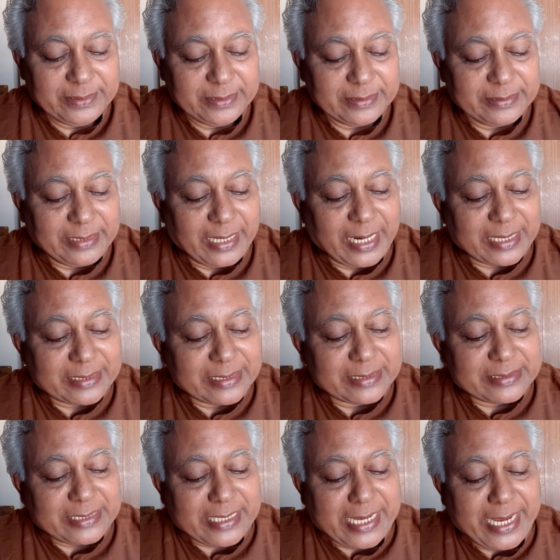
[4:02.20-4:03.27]
The another
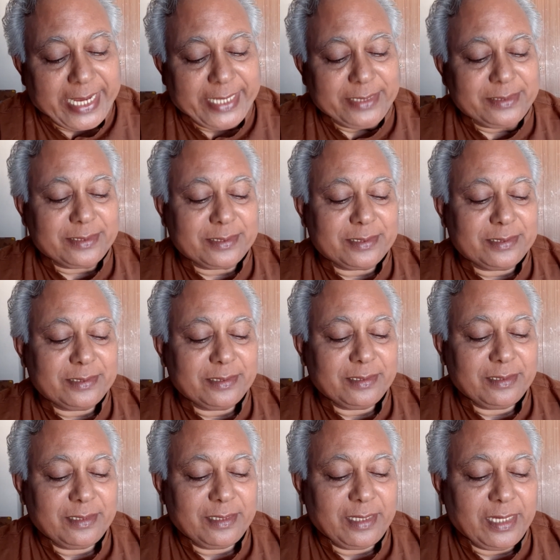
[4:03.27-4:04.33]
thing is,
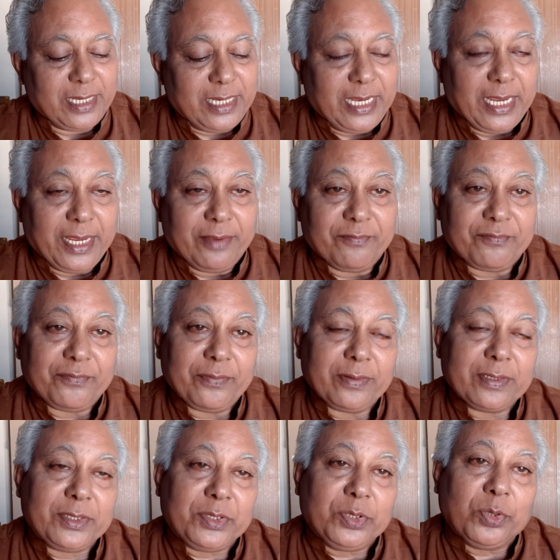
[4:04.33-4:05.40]
if
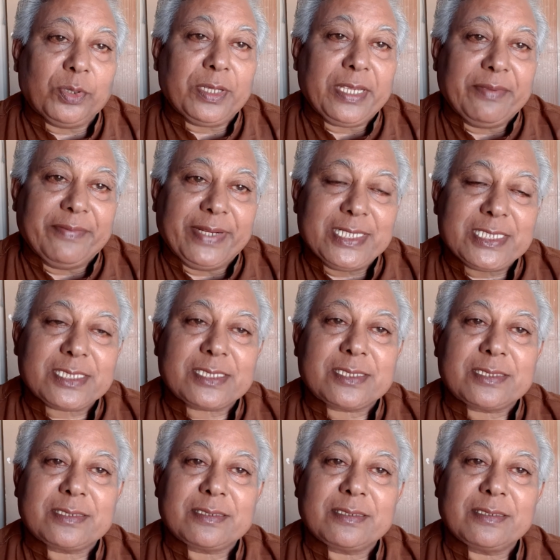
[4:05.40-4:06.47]
two
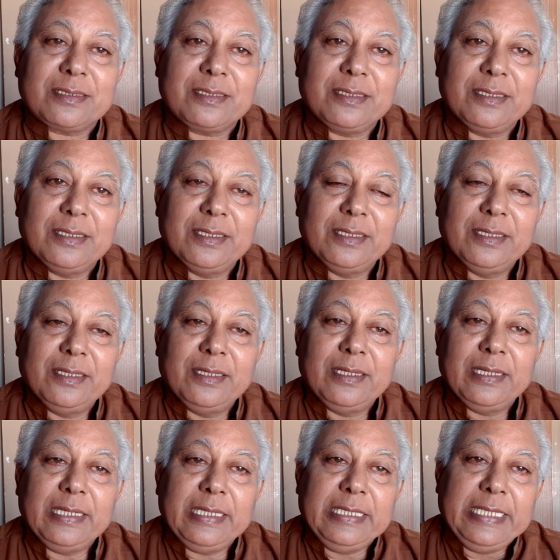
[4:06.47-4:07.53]
events
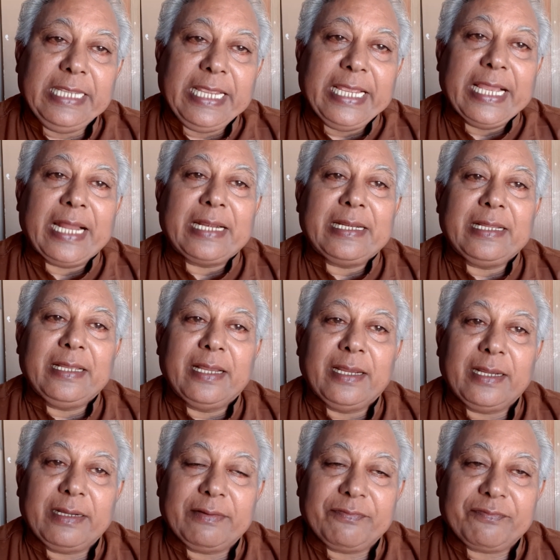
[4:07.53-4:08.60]
E and
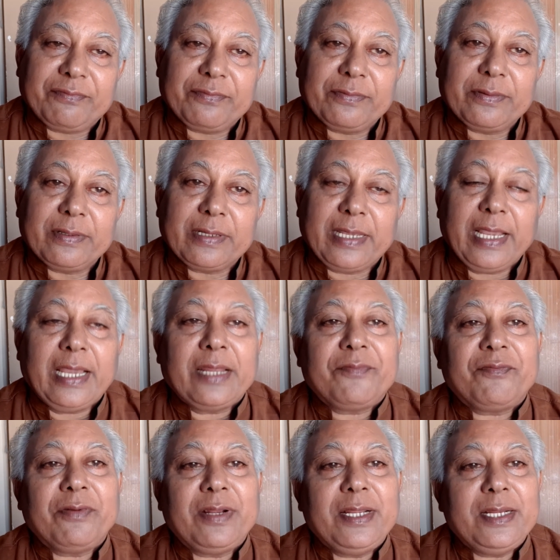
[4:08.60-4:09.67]
F,
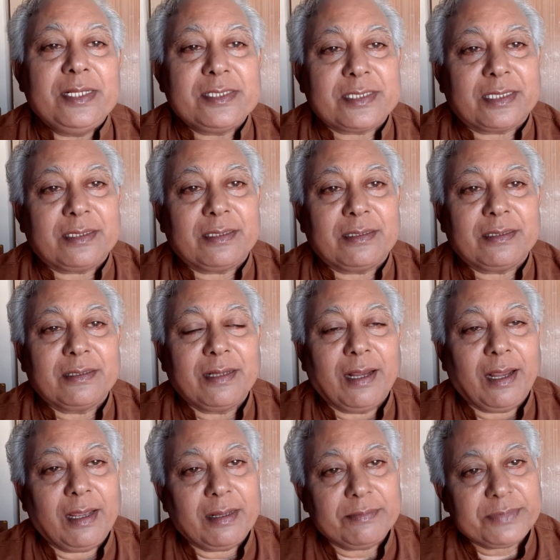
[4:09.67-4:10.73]
carefully listen,
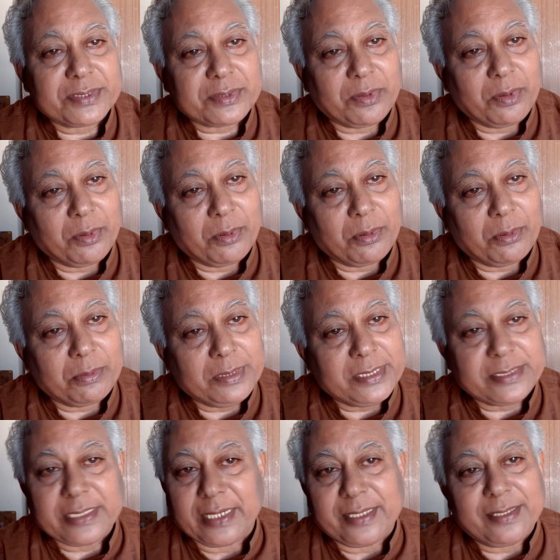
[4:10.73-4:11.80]
I am slowly
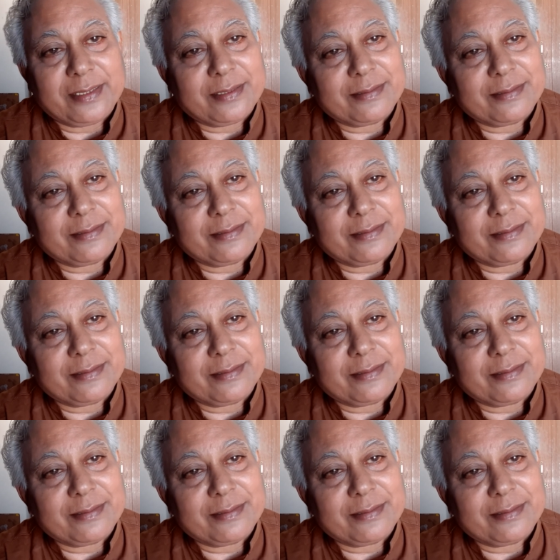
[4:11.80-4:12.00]
telling.